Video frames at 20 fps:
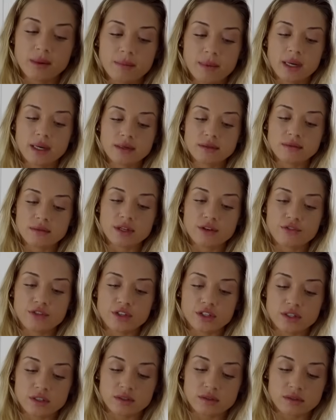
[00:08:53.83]
in mind. If
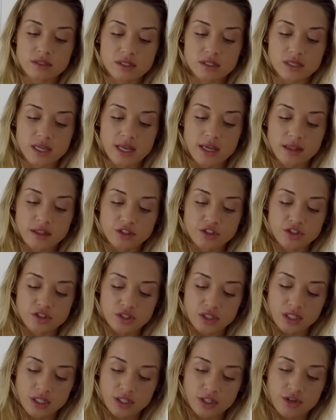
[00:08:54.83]
you're saying that you're
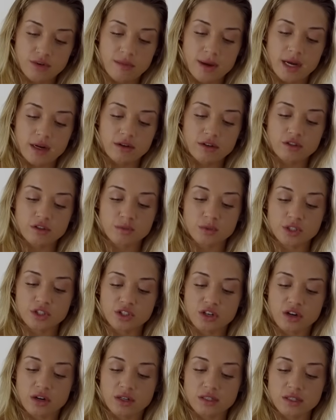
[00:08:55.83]
sticking to your macros, but you're
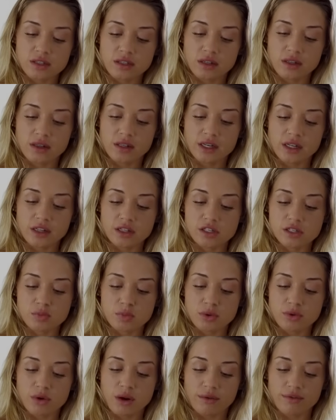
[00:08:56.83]
constantly licking the
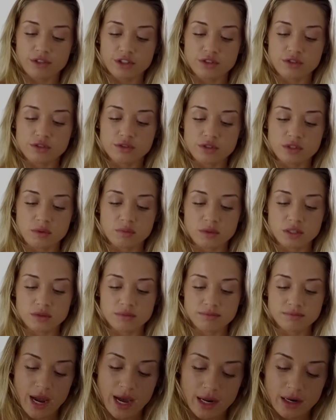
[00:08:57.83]
spoon after you do something,
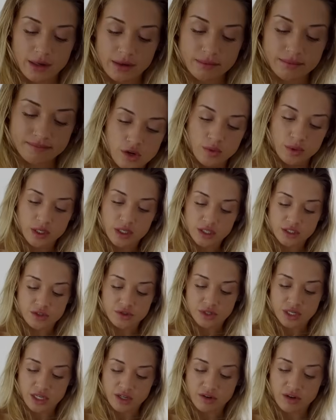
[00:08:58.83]
adding. So we're gonna do
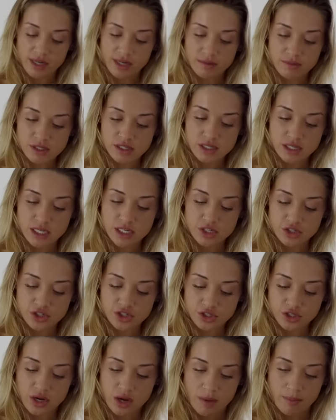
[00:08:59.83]
10 grams
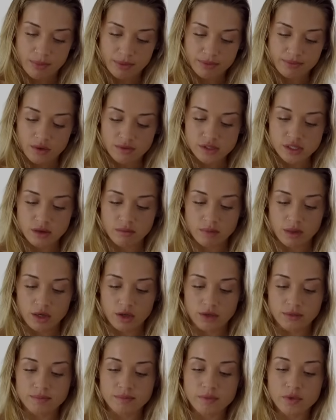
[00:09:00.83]
each cup of sun
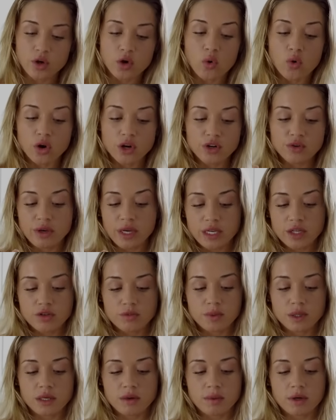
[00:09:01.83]
butter. Or you can do
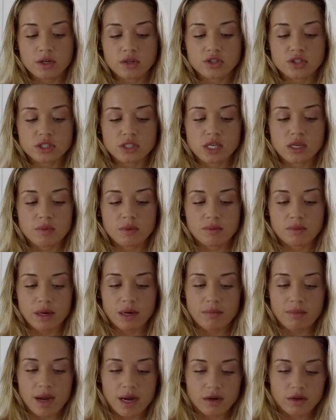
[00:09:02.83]
peanut butter, just keep in
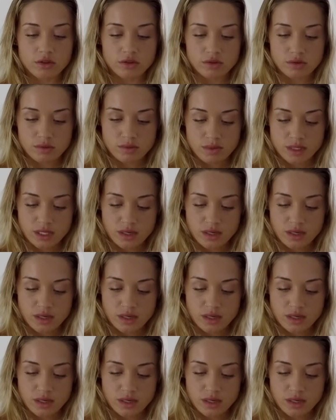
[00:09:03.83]
mind macros would be